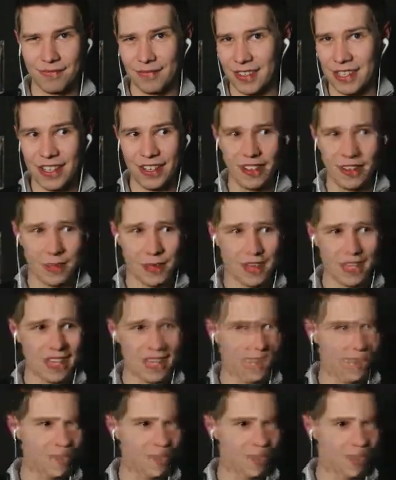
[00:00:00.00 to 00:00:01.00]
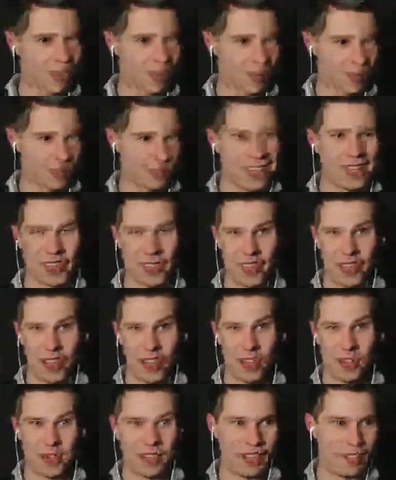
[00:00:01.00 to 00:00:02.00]
You know what I'm saying? I sure
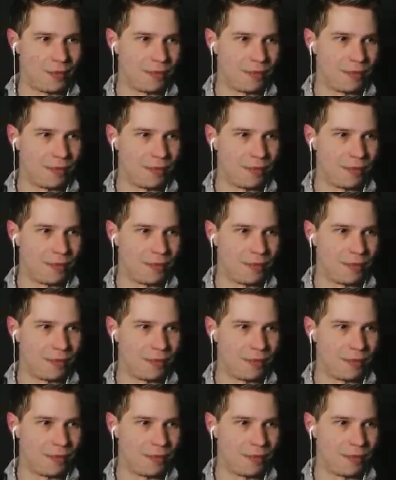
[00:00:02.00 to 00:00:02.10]
hope so.